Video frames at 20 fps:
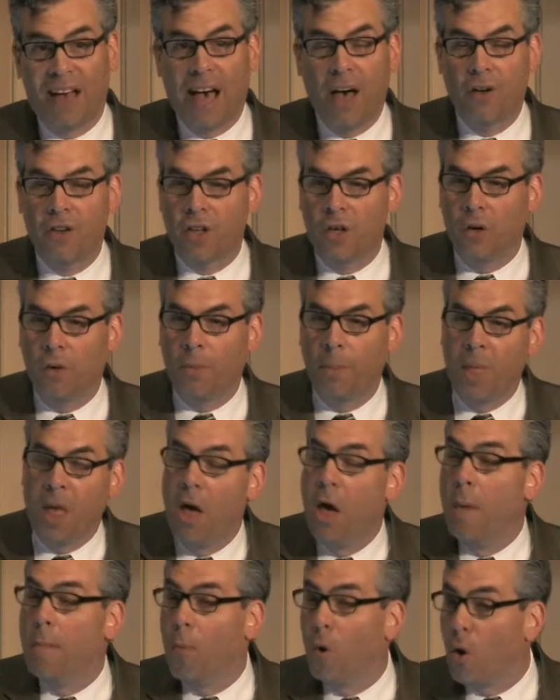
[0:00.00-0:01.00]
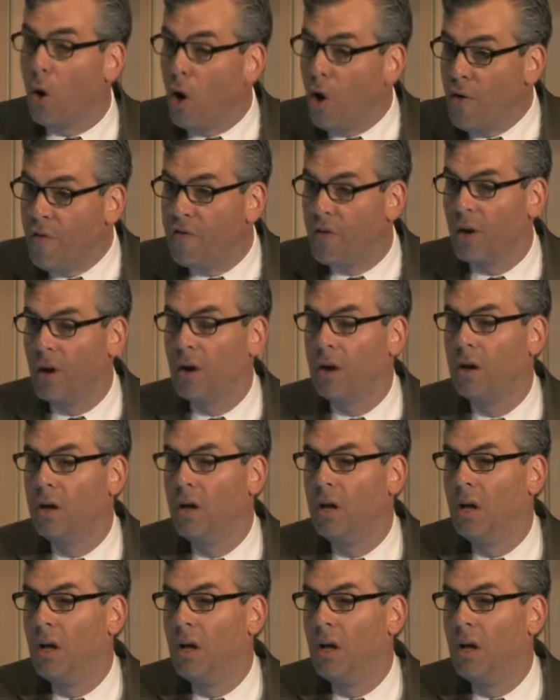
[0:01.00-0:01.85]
value. Moreover,